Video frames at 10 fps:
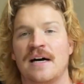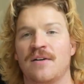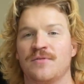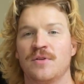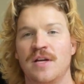
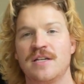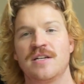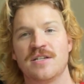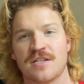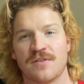I flew to
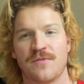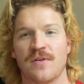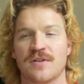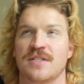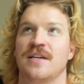Indonesia the
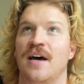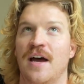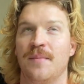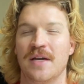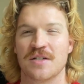first
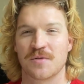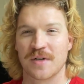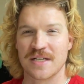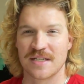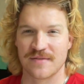time in
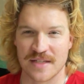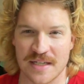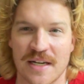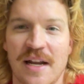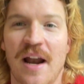
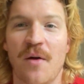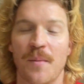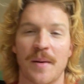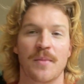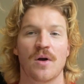2017, and I
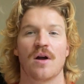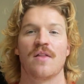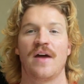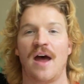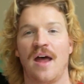
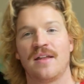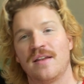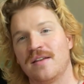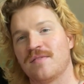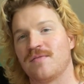remember that
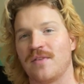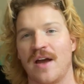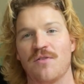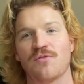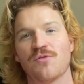
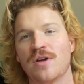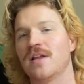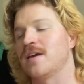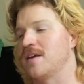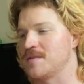flight
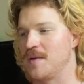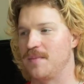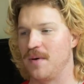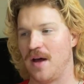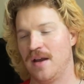really kicked my
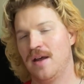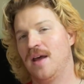butt.